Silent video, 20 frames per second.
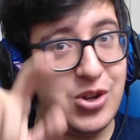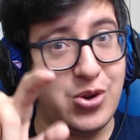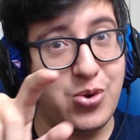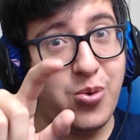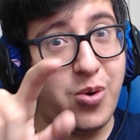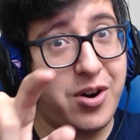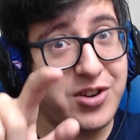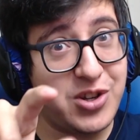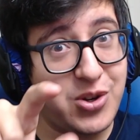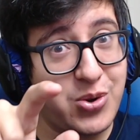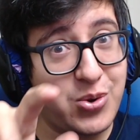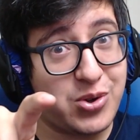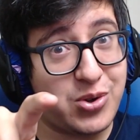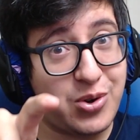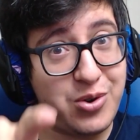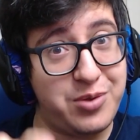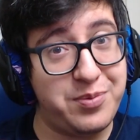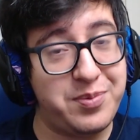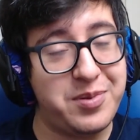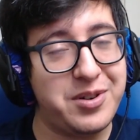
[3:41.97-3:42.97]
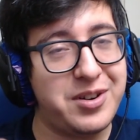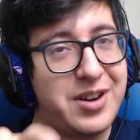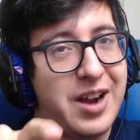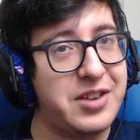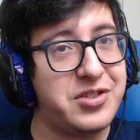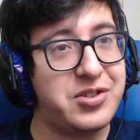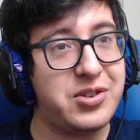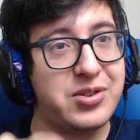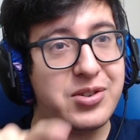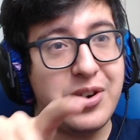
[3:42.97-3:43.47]
on YouTube,
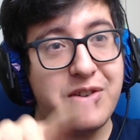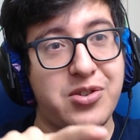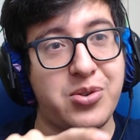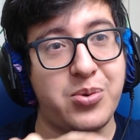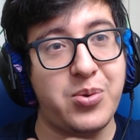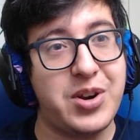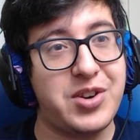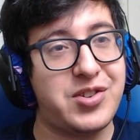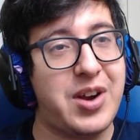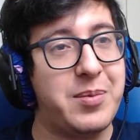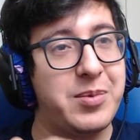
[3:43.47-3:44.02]
not just on Twitch.